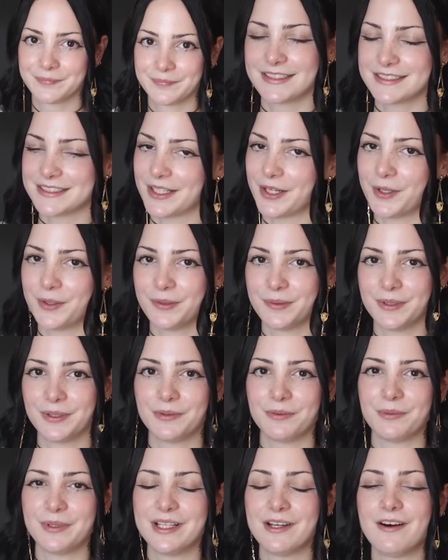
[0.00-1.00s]

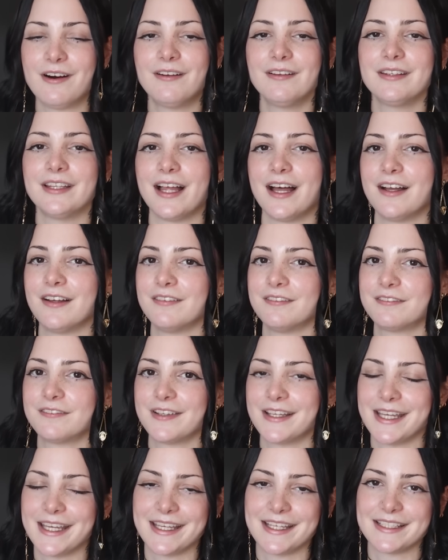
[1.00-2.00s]
So we all love
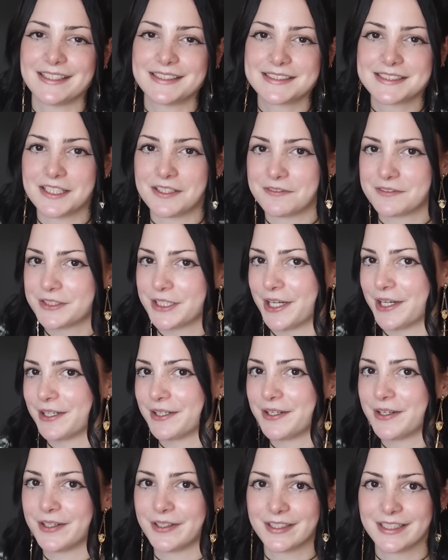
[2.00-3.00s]
a self-taught
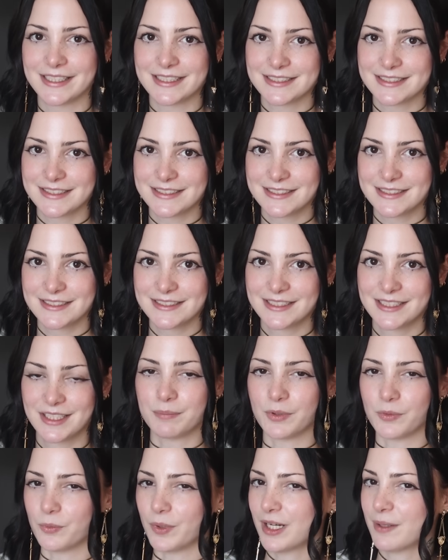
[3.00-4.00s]
artist.
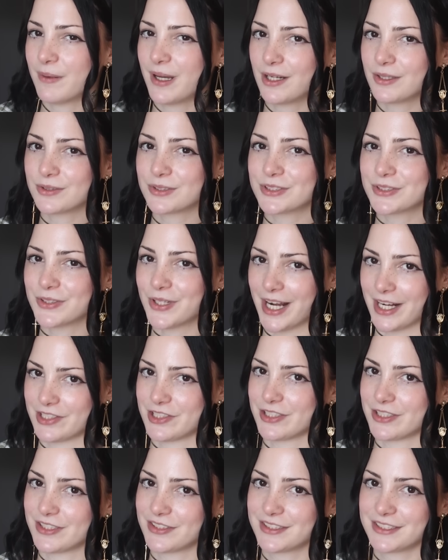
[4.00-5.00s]
But what about
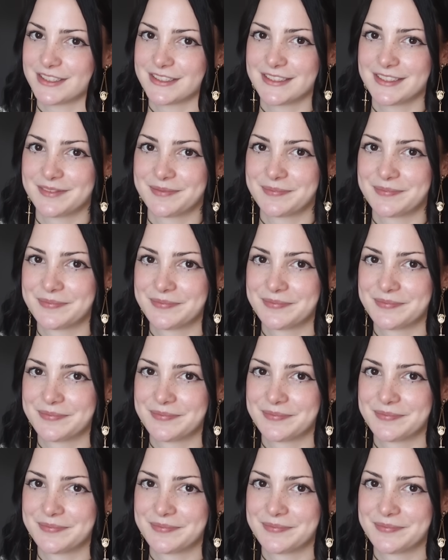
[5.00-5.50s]
scratchers?